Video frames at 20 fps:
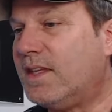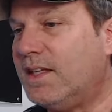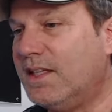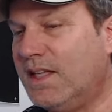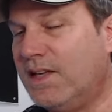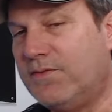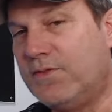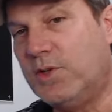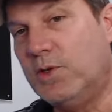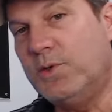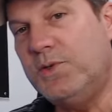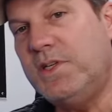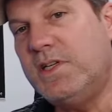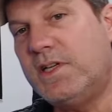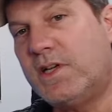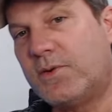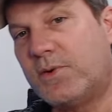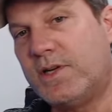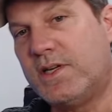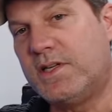If you
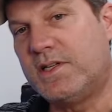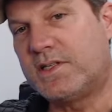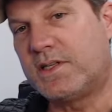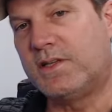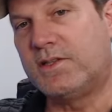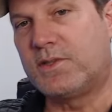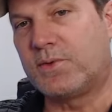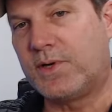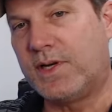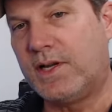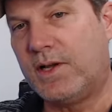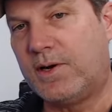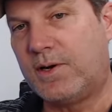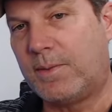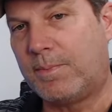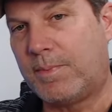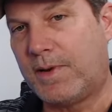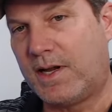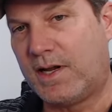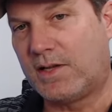decrease
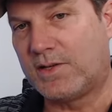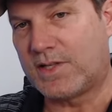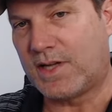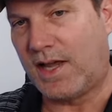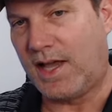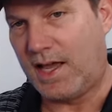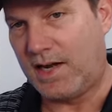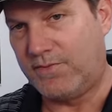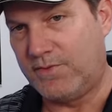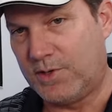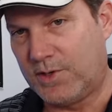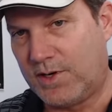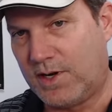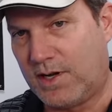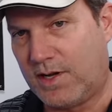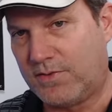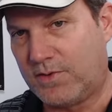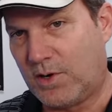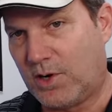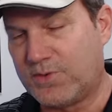300 pounds out of your
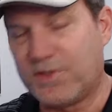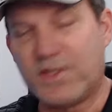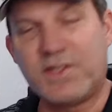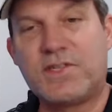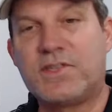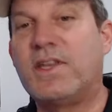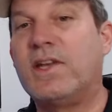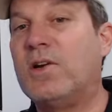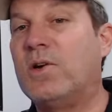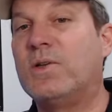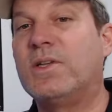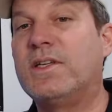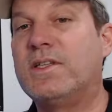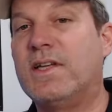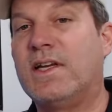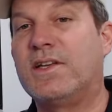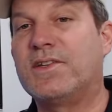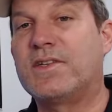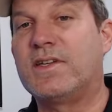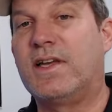golf cart, this is the only
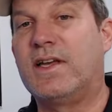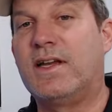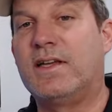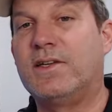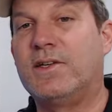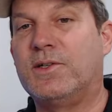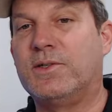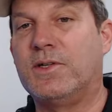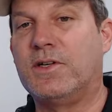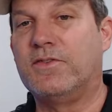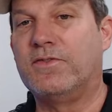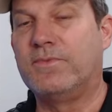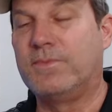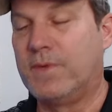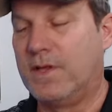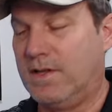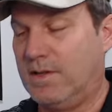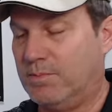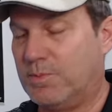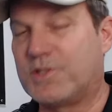downside I know of,
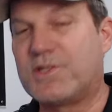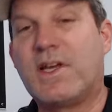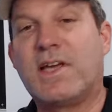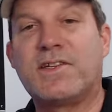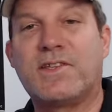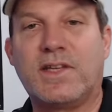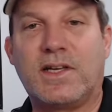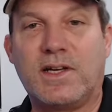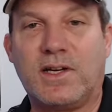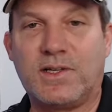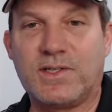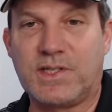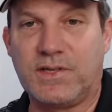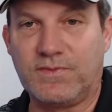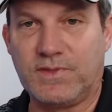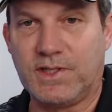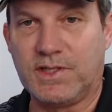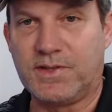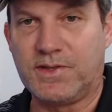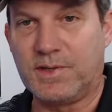besides the cost
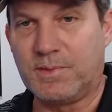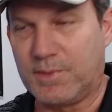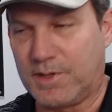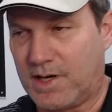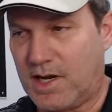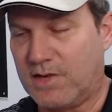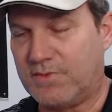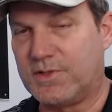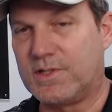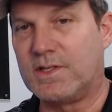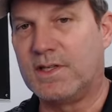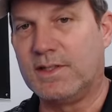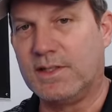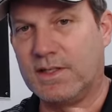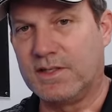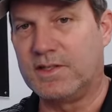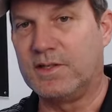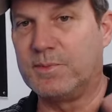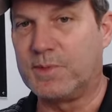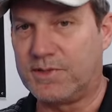of lithium. Obviously,
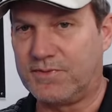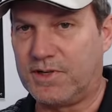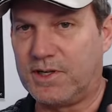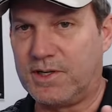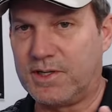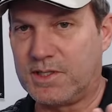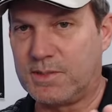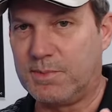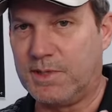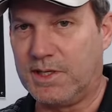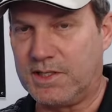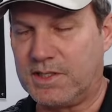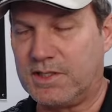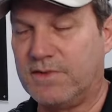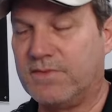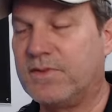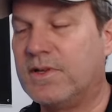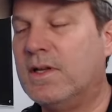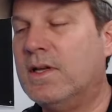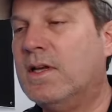lithium is very
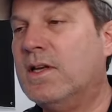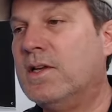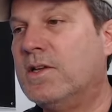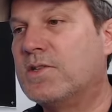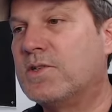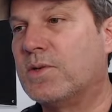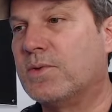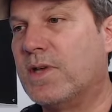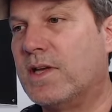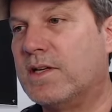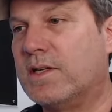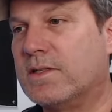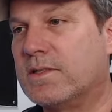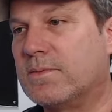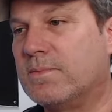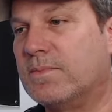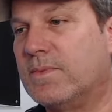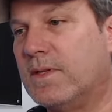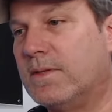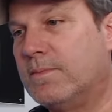expensive. So that
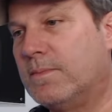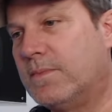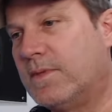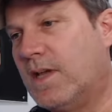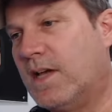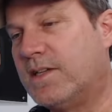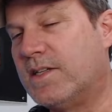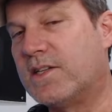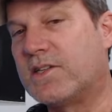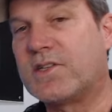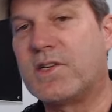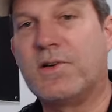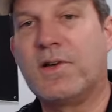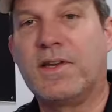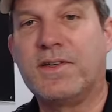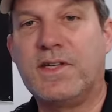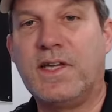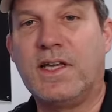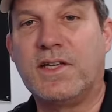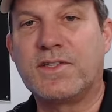is not
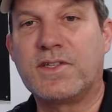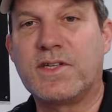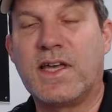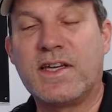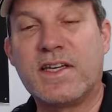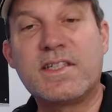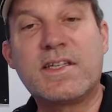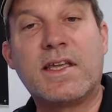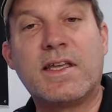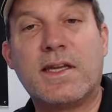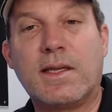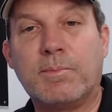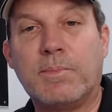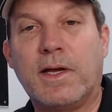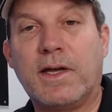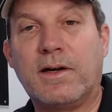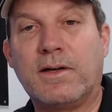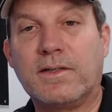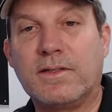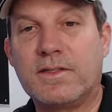necessarily a downside. It's getting
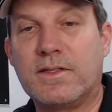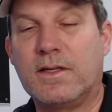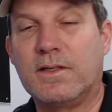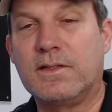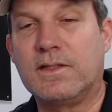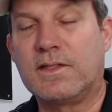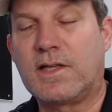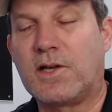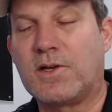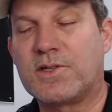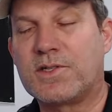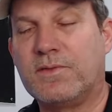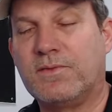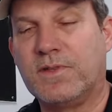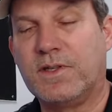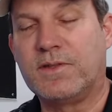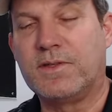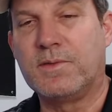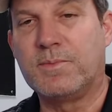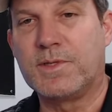better. The cost of
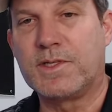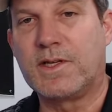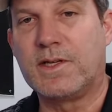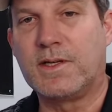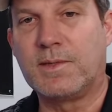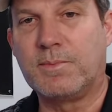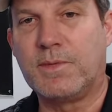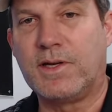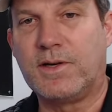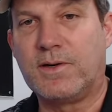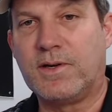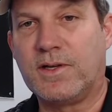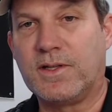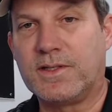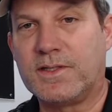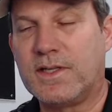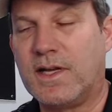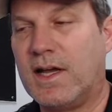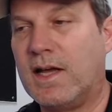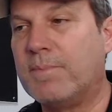lithium is getting better all
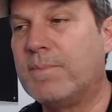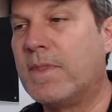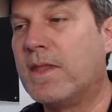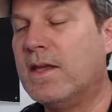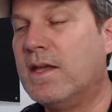the time.